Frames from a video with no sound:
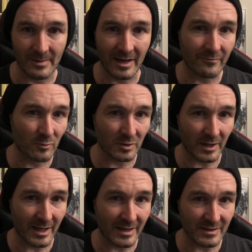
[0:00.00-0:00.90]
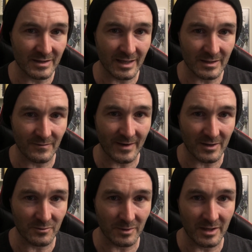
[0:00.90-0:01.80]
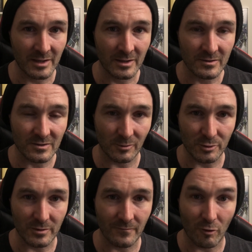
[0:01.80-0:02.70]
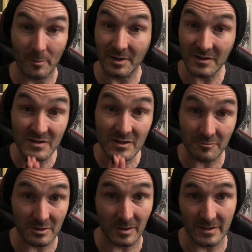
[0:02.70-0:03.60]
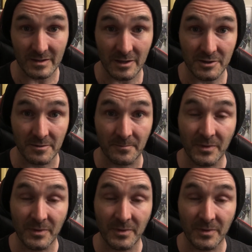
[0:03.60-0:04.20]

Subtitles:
I haven't really had a satisfactory solution for it, but that's serialization.